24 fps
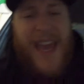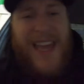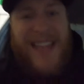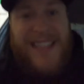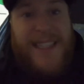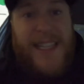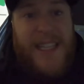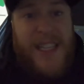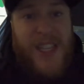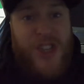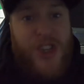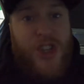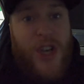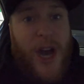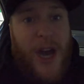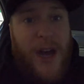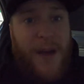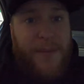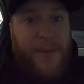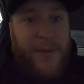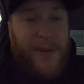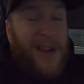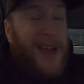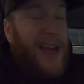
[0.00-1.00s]
It did the
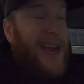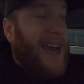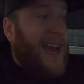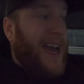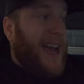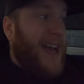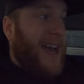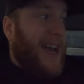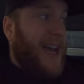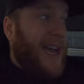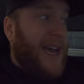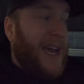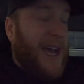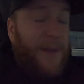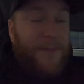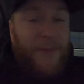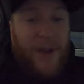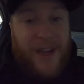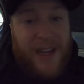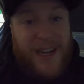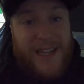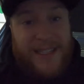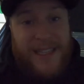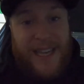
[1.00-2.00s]
job. I'm
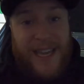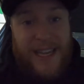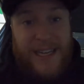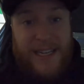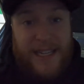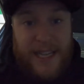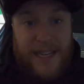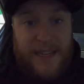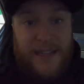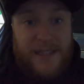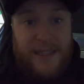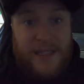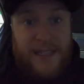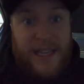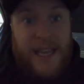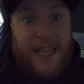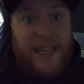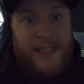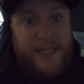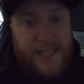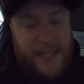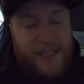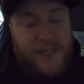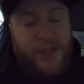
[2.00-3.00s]
not gonna say it didn't.
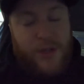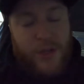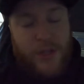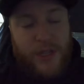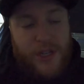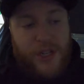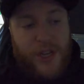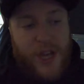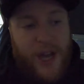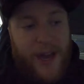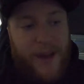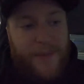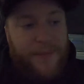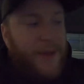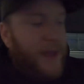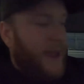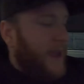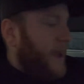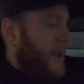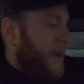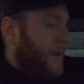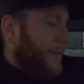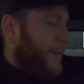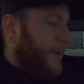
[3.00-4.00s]
It did do the job,
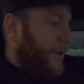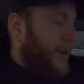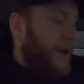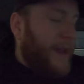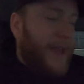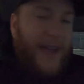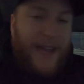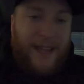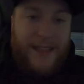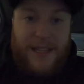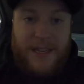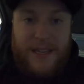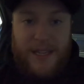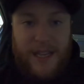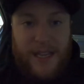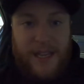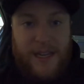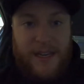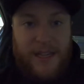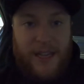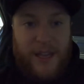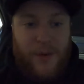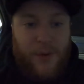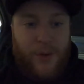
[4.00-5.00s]
but the
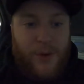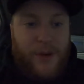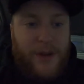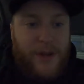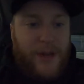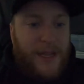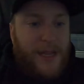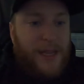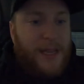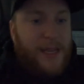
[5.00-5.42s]
DND one